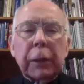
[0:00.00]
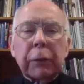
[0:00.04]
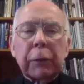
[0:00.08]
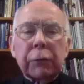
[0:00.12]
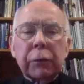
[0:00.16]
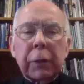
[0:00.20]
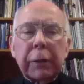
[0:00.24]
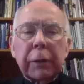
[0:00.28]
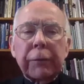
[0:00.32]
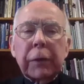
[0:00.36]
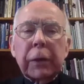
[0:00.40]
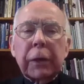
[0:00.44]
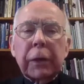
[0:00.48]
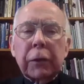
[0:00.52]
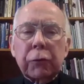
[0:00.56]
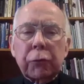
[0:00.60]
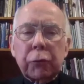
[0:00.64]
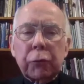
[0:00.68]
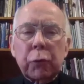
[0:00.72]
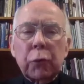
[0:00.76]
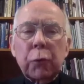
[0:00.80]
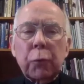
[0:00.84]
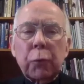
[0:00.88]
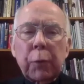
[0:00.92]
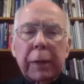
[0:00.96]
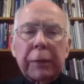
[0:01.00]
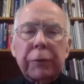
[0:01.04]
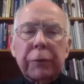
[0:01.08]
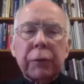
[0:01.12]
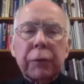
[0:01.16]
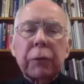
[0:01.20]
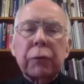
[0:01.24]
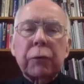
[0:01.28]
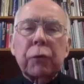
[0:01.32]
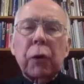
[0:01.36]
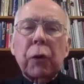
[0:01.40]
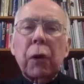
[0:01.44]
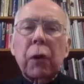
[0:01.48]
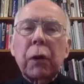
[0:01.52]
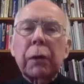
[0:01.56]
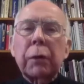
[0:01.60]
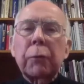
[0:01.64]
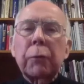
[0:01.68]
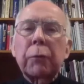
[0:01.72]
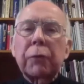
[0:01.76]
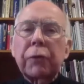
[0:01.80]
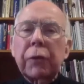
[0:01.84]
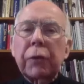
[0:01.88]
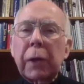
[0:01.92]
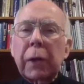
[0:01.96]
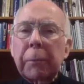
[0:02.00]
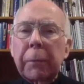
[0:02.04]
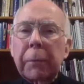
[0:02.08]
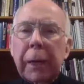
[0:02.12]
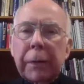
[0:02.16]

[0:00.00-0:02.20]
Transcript: I was living in a student residence hall and was saying